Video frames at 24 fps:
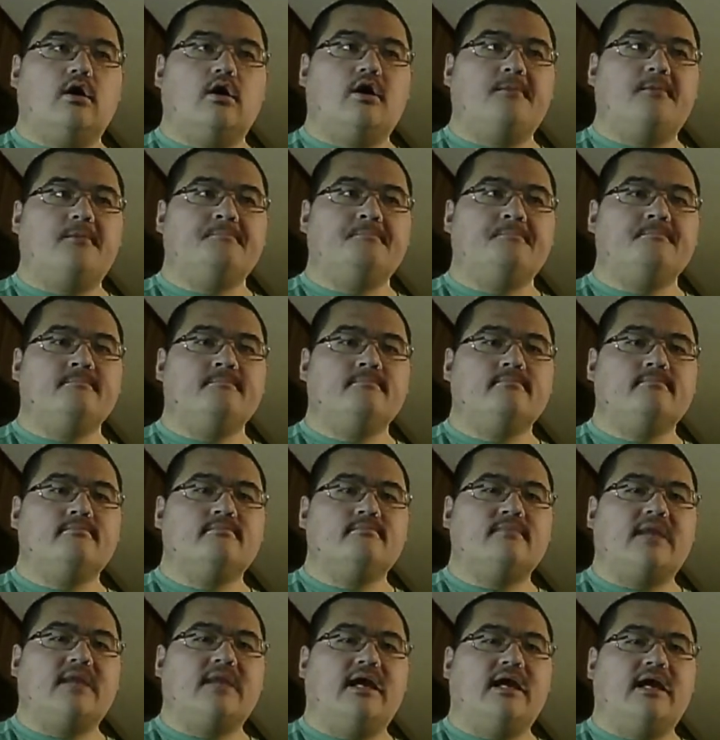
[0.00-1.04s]
Um,
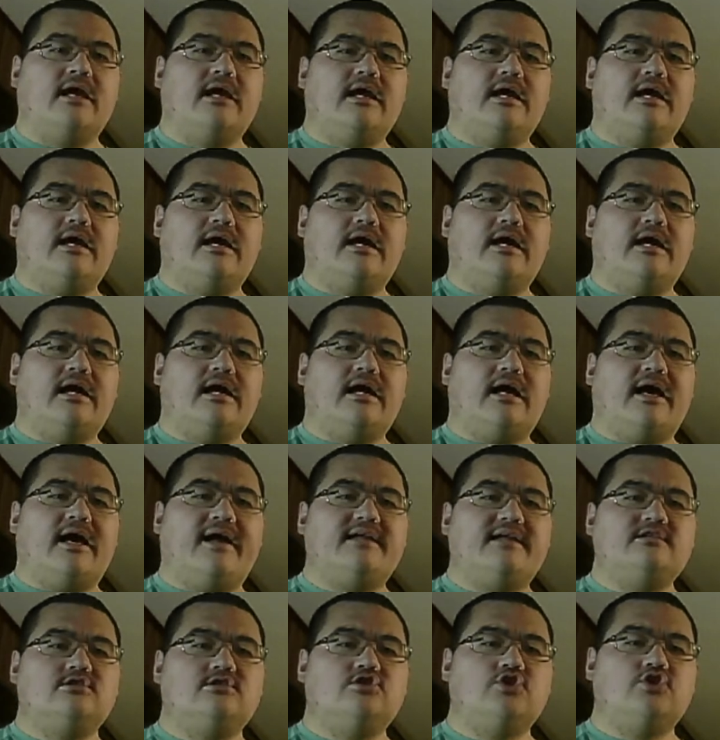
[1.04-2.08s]

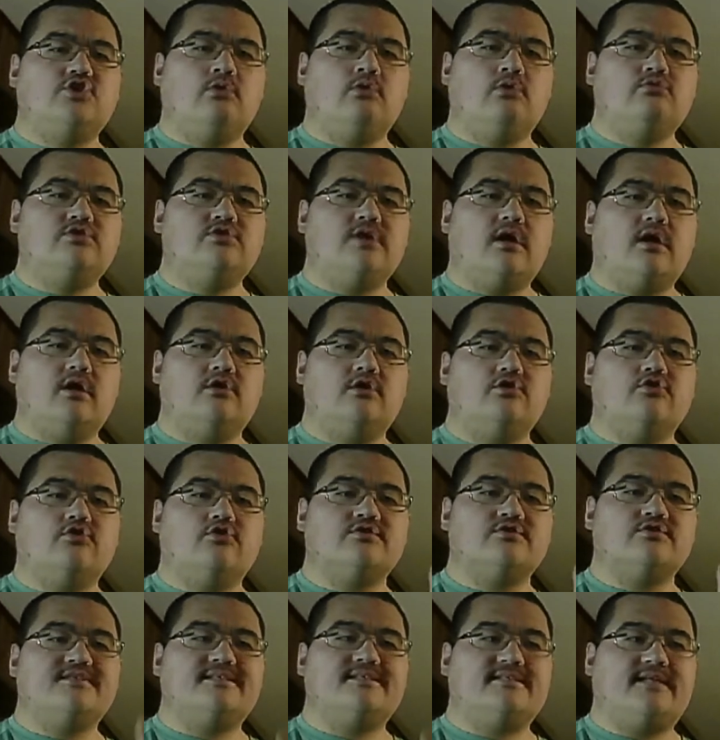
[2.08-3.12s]
I don't
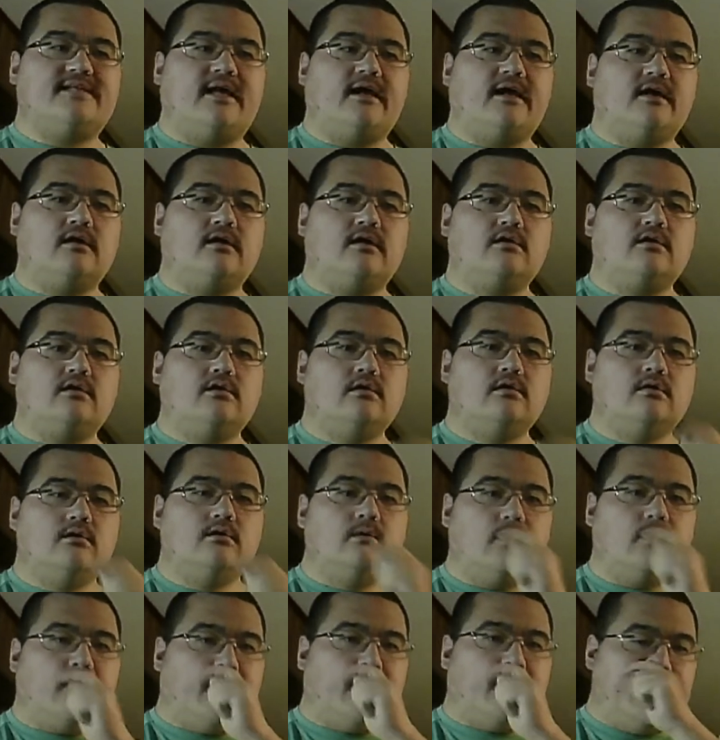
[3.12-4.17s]
understand,
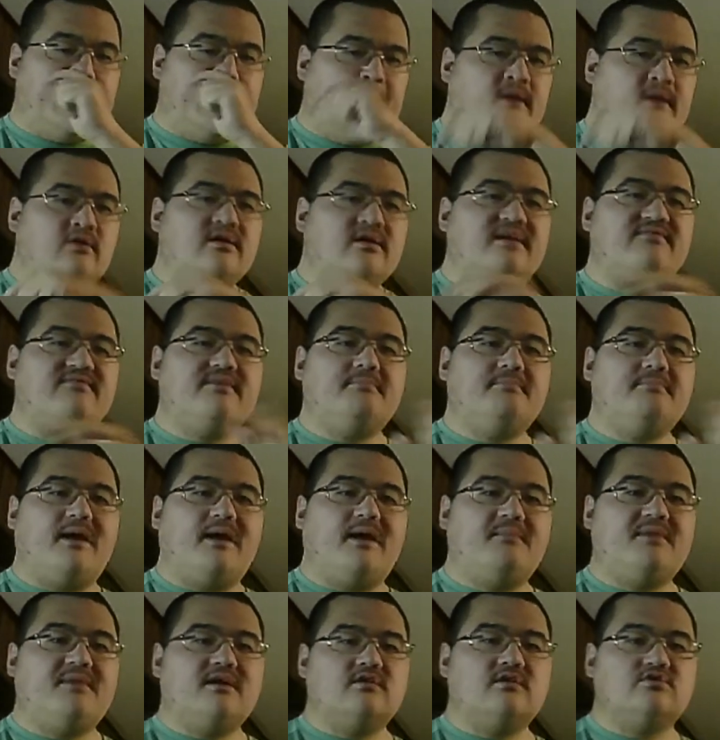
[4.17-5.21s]
and I could even
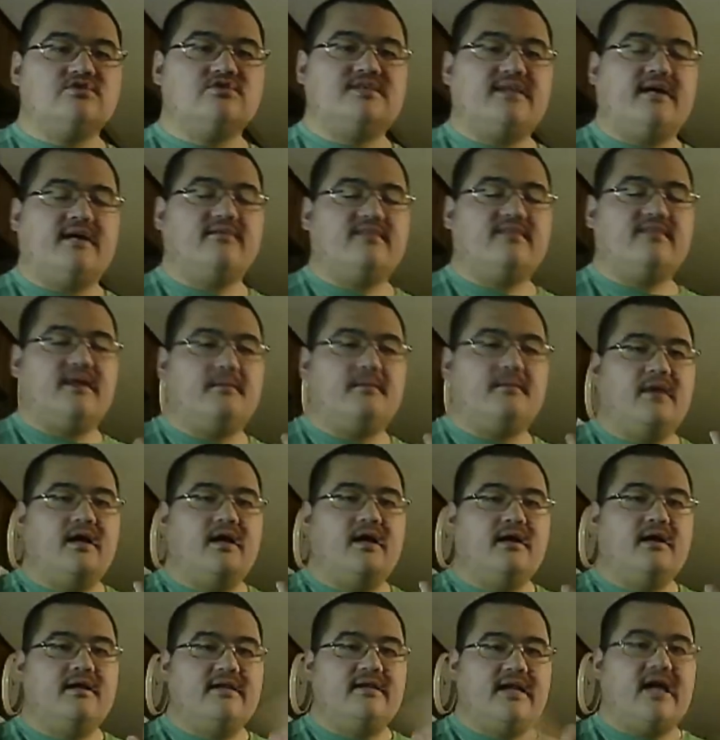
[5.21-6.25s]
maybe understand them
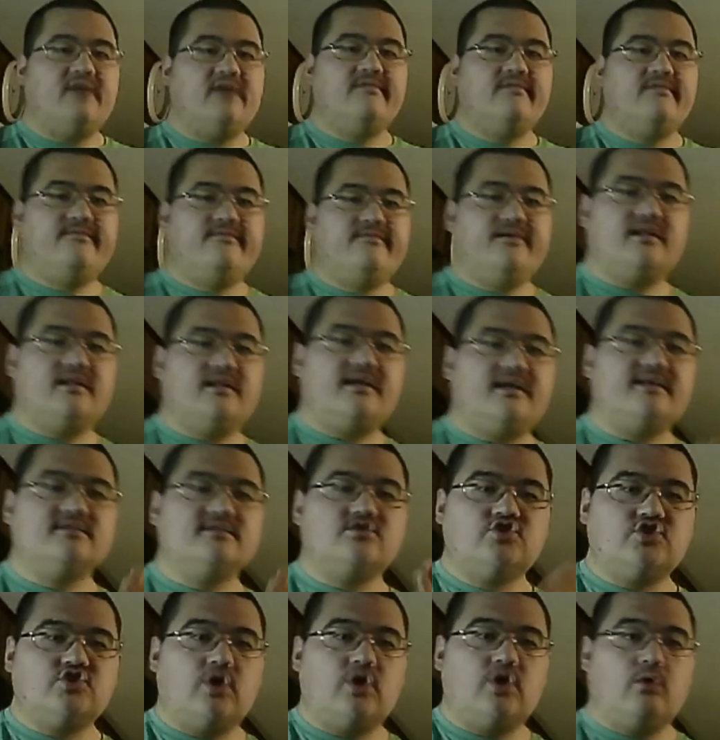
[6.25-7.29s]
not filling
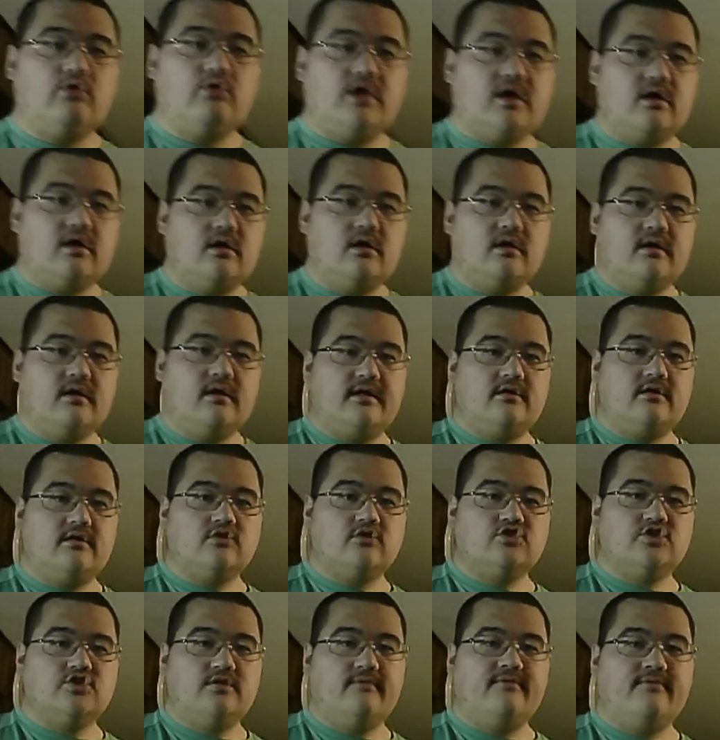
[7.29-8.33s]
soda in
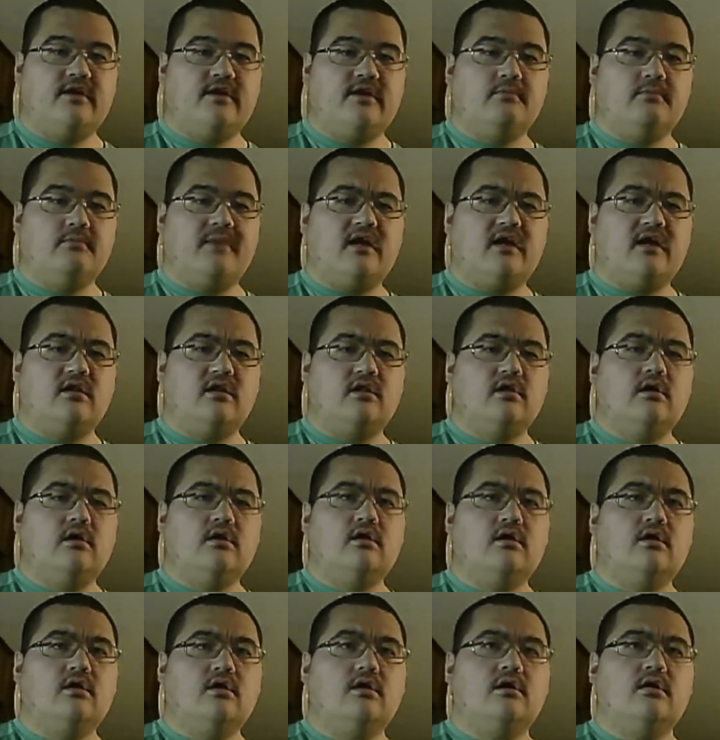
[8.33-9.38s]
their souvenir bottle.
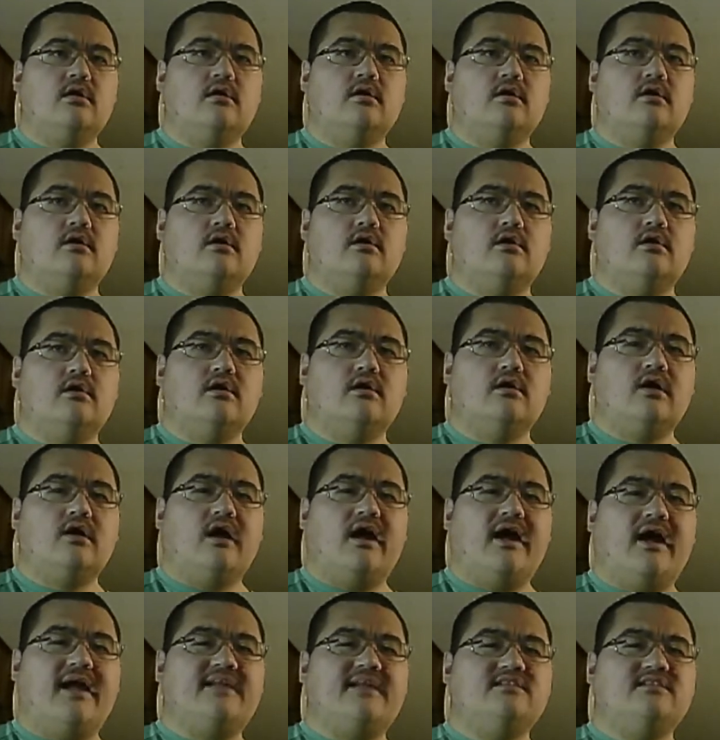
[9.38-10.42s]

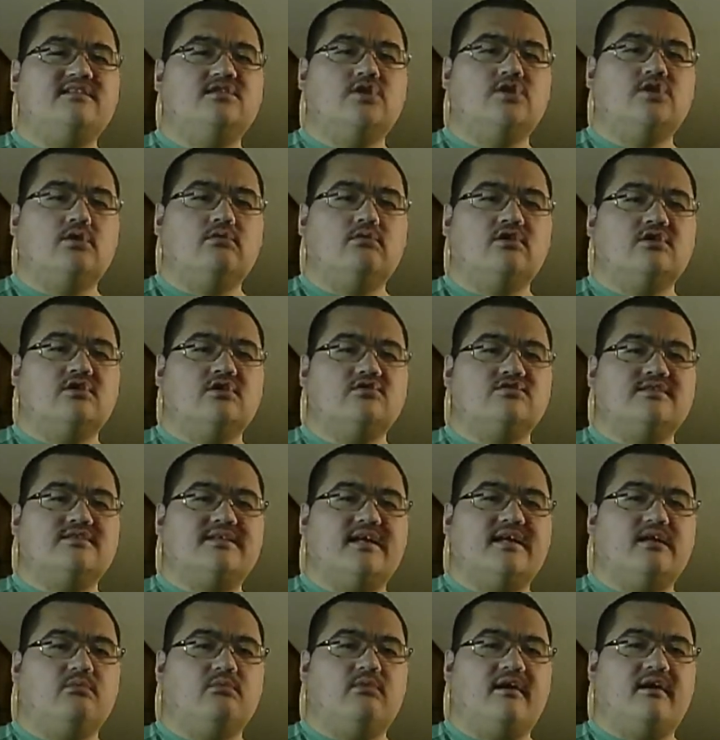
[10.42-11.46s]
I don't
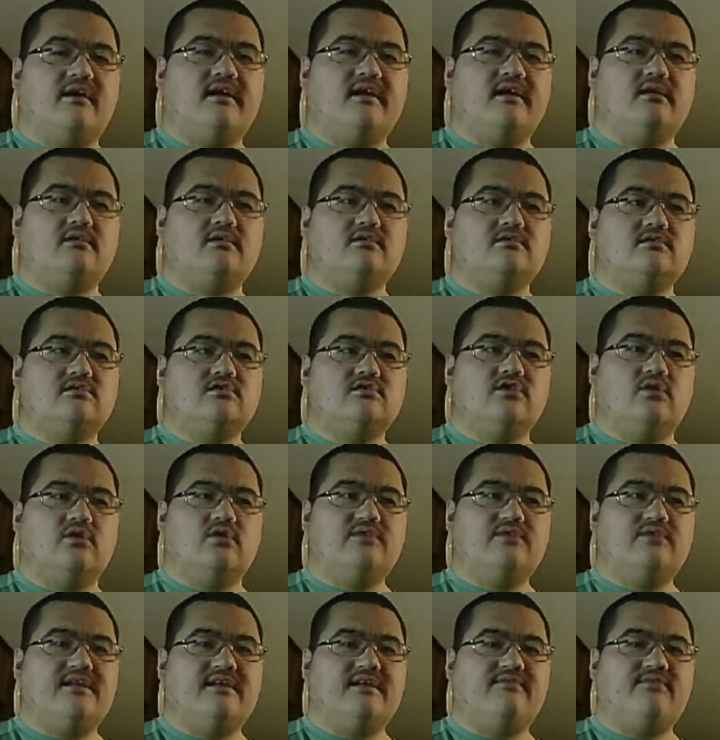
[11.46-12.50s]
understand why they
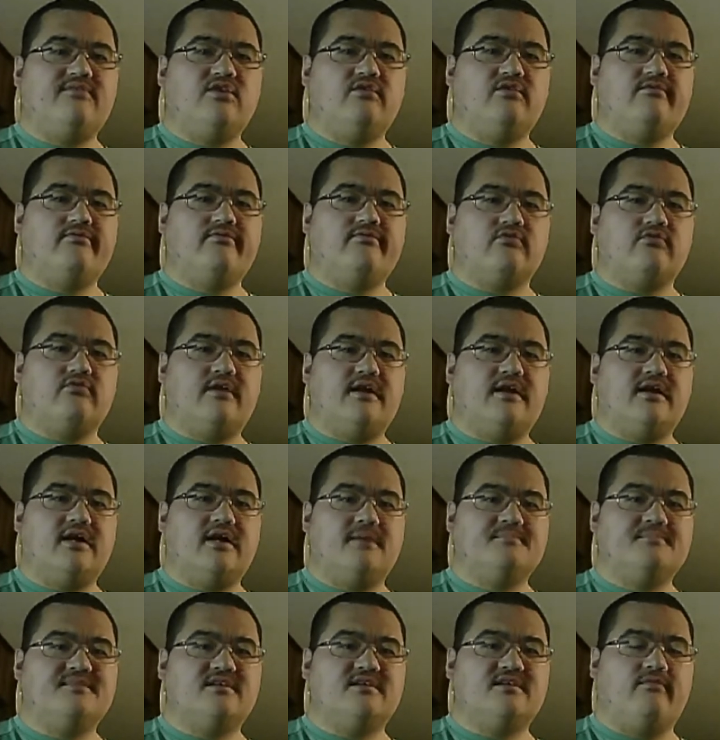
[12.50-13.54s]
don't give you free
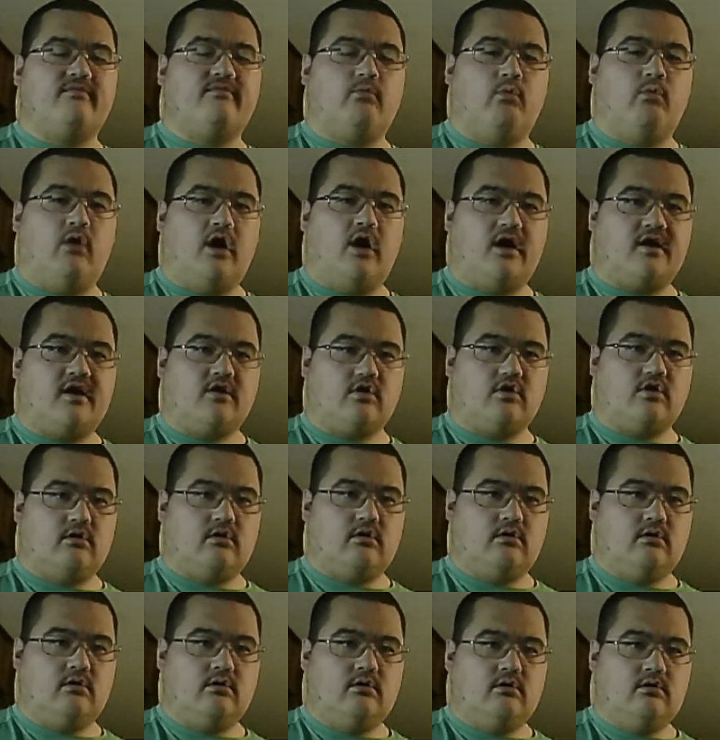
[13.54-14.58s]
cups of water.